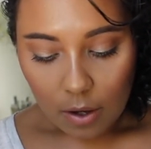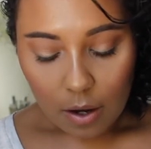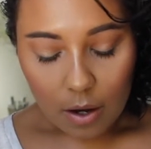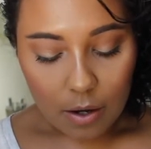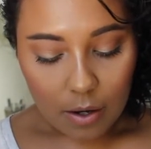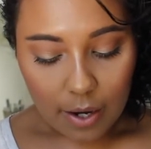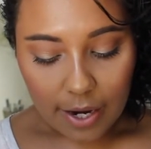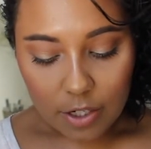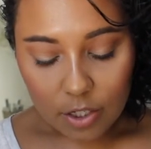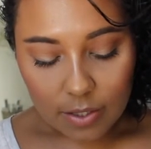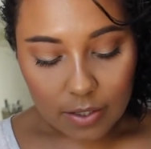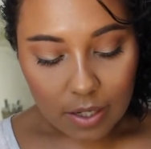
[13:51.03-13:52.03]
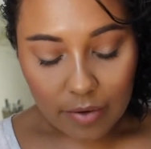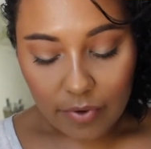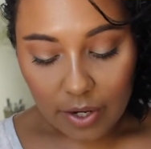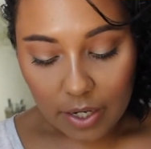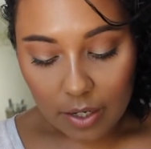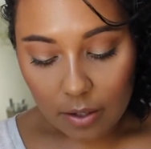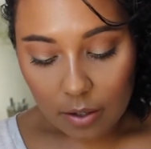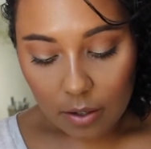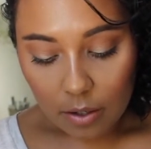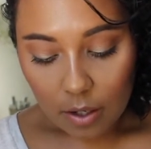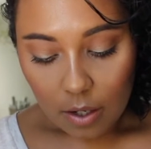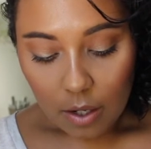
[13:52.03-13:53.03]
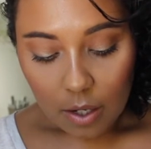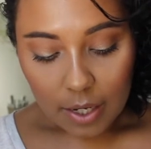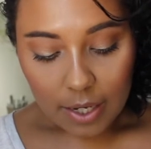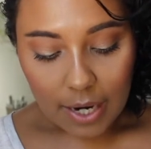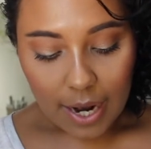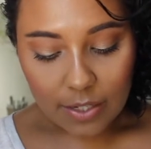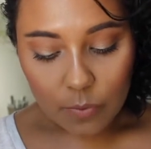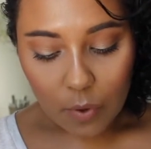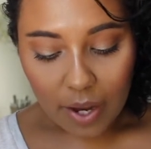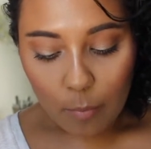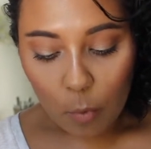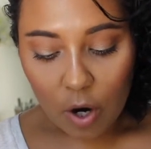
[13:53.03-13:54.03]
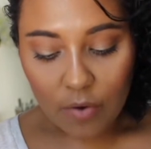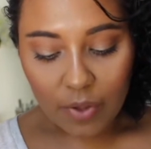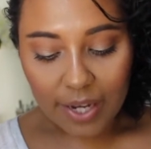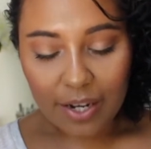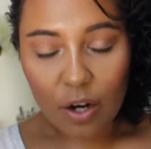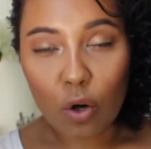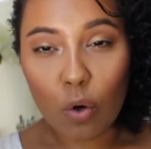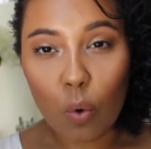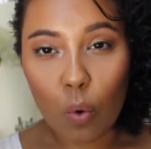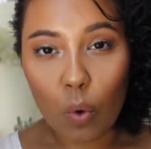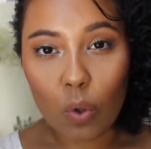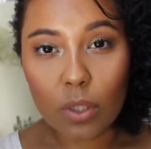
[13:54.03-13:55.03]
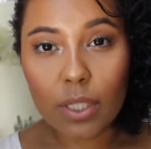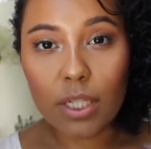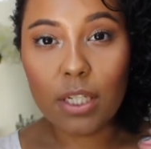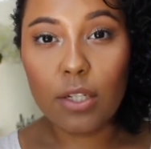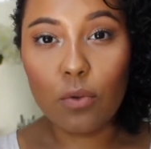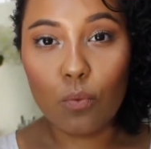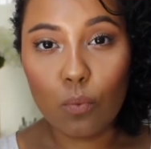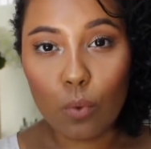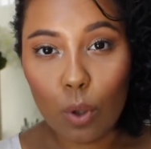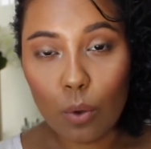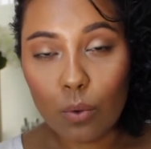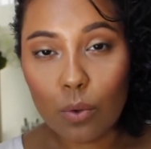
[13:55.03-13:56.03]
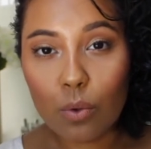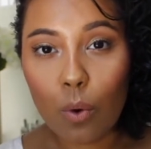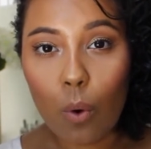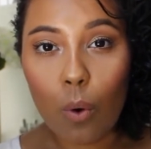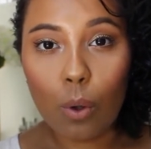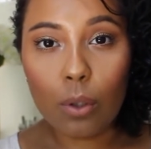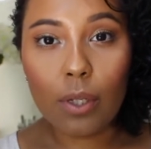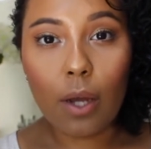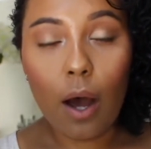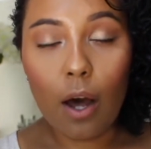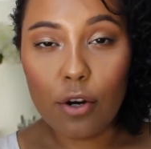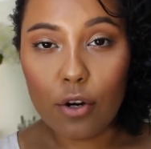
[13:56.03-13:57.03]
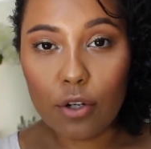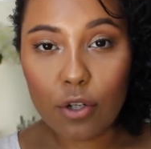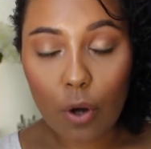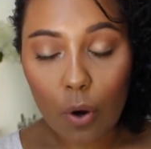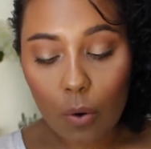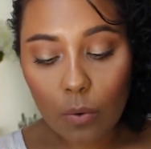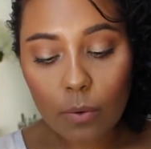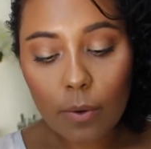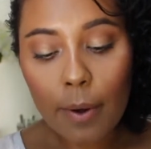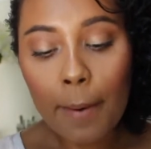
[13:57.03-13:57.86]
Ugh, I just love it. It has way more of like a golden rose gold undertone.